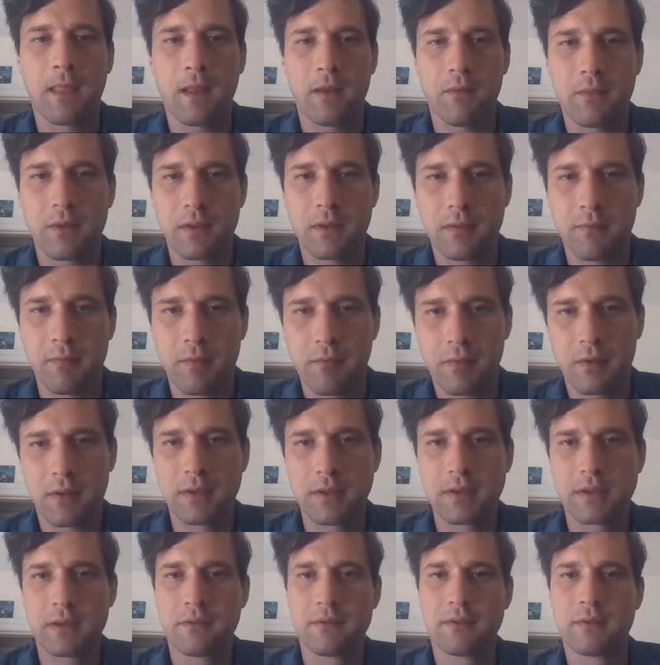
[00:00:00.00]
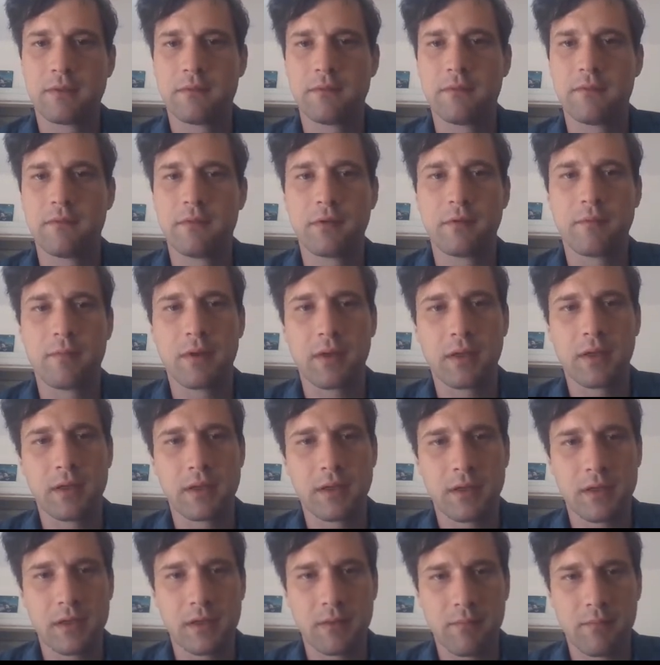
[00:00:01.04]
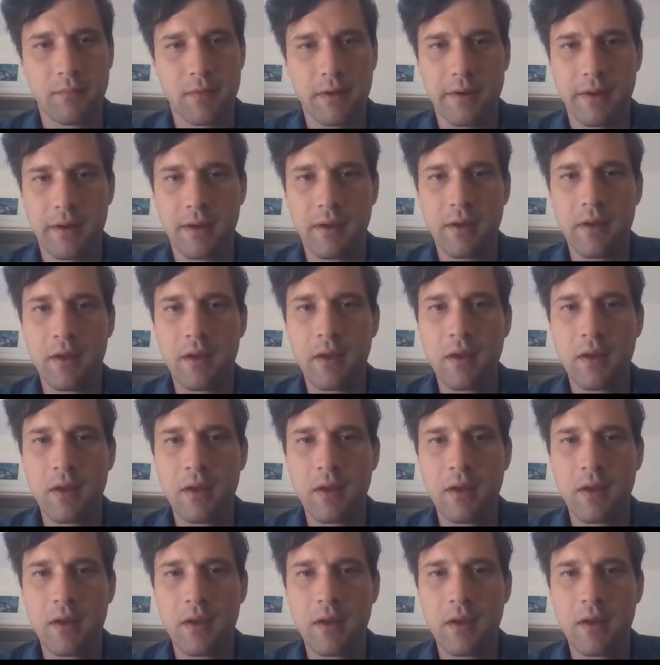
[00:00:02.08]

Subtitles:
I went to my parents' house and revealed my intent to marry.